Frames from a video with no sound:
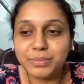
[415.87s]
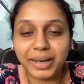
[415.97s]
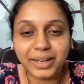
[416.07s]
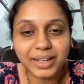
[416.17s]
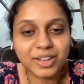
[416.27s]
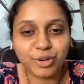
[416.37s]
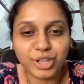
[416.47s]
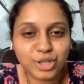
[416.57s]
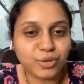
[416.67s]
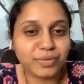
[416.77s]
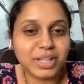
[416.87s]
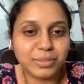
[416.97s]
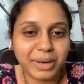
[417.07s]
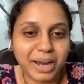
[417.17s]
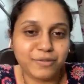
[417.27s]
spending on each of
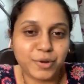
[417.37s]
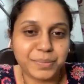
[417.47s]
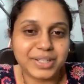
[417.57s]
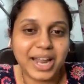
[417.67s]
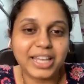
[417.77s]
these platforms?